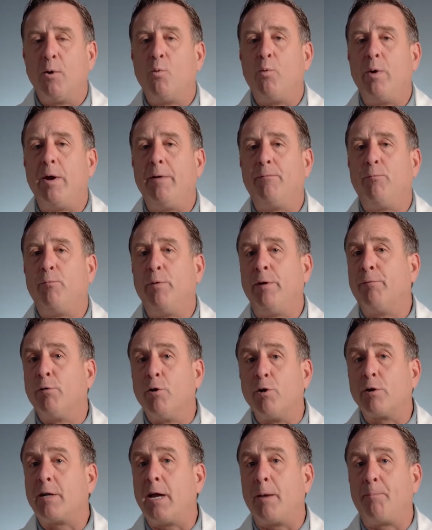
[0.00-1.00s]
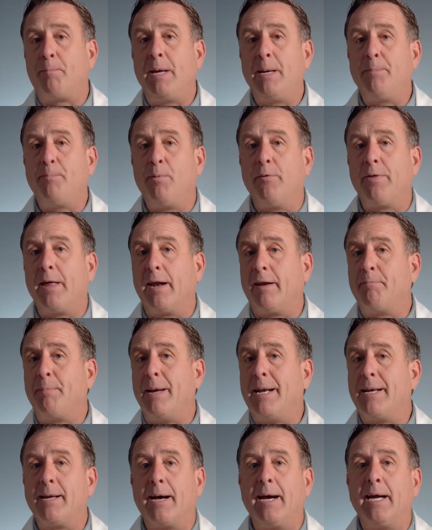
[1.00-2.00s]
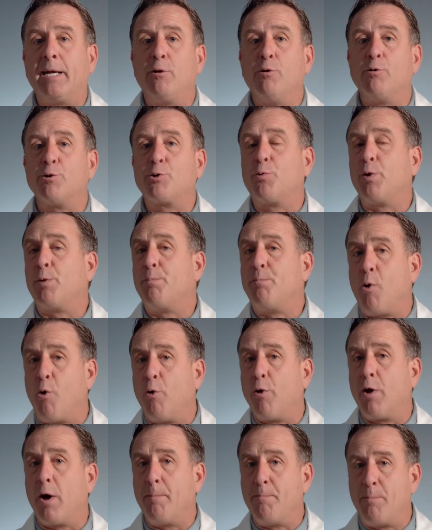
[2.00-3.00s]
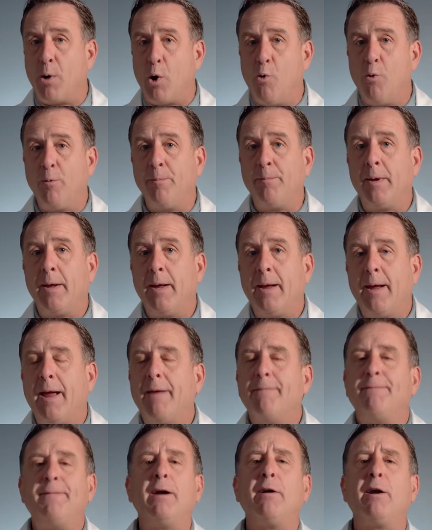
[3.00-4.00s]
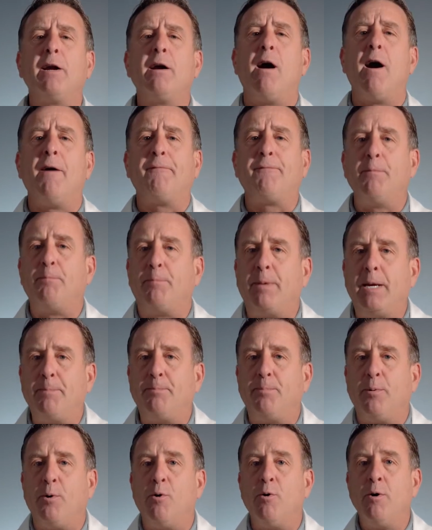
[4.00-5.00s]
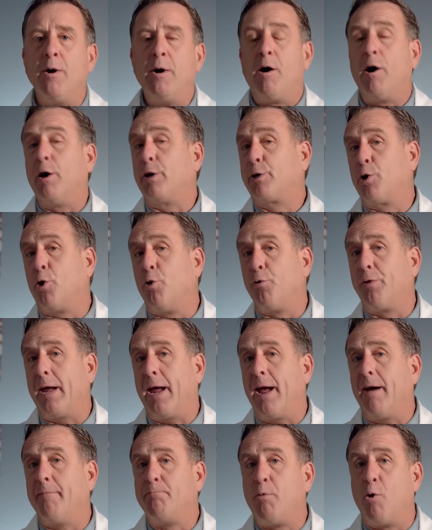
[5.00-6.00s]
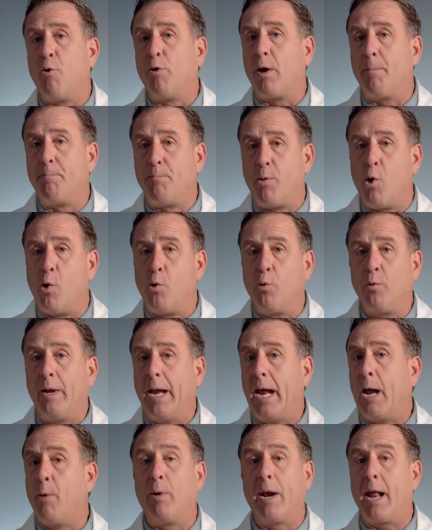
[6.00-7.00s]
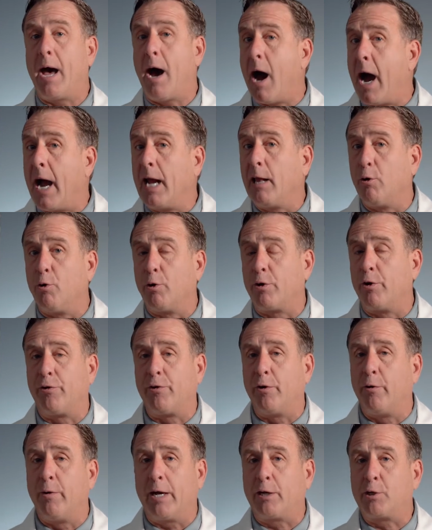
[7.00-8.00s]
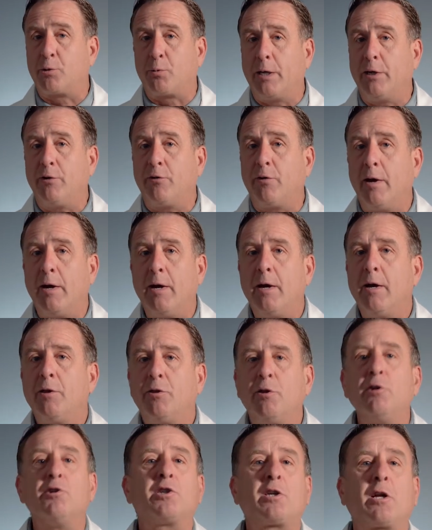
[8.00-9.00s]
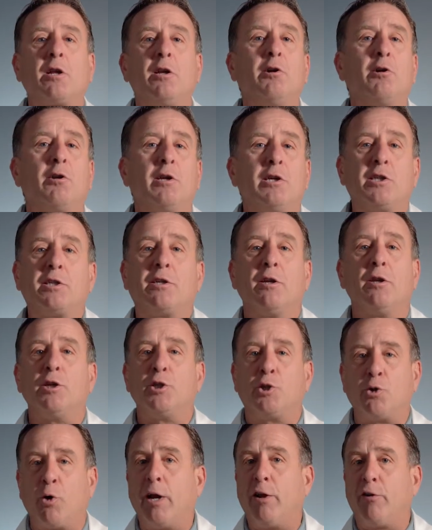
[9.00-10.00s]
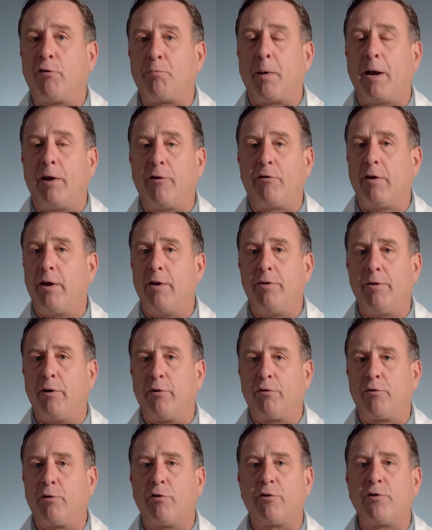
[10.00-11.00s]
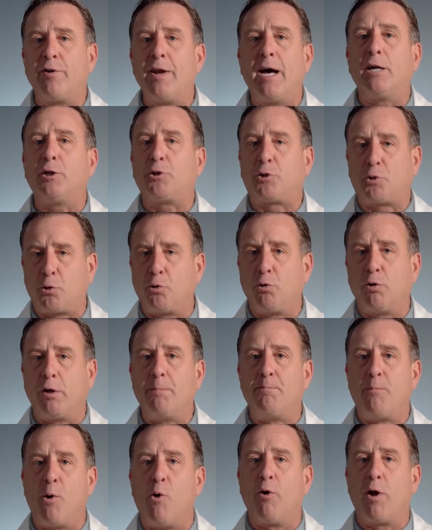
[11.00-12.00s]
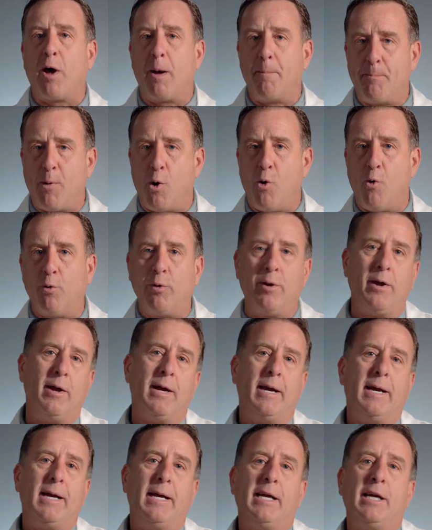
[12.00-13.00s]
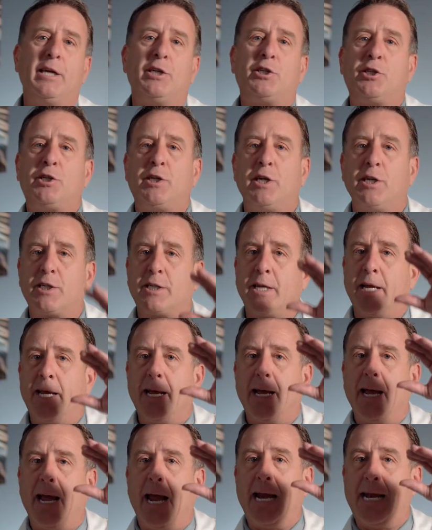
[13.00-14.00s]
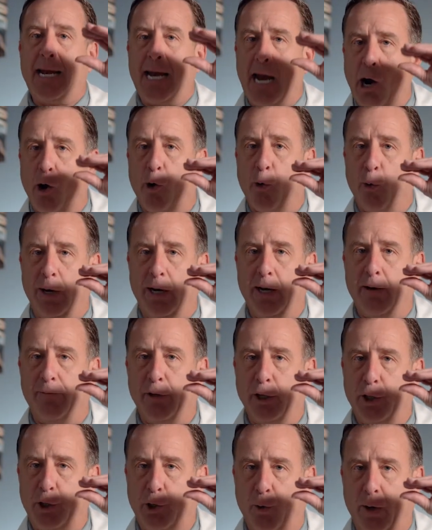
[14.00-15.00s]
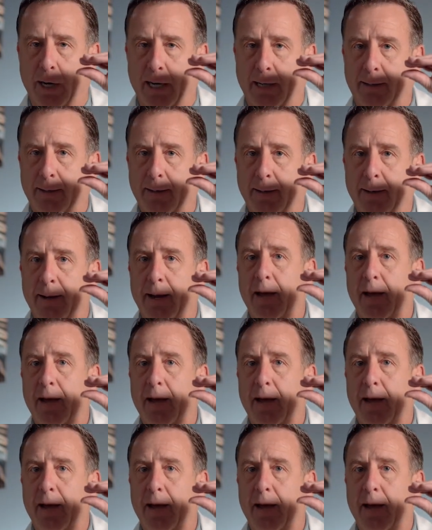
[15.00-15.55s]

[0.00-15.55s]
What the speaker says: We've looked at people that have been diagnosed with bone on bone, and very often people are told they have bone on bone, and when I look at their x-rays, there's clearly still a joint space in there, so it's not truly bone on bone. It's just a narrowing of the joint.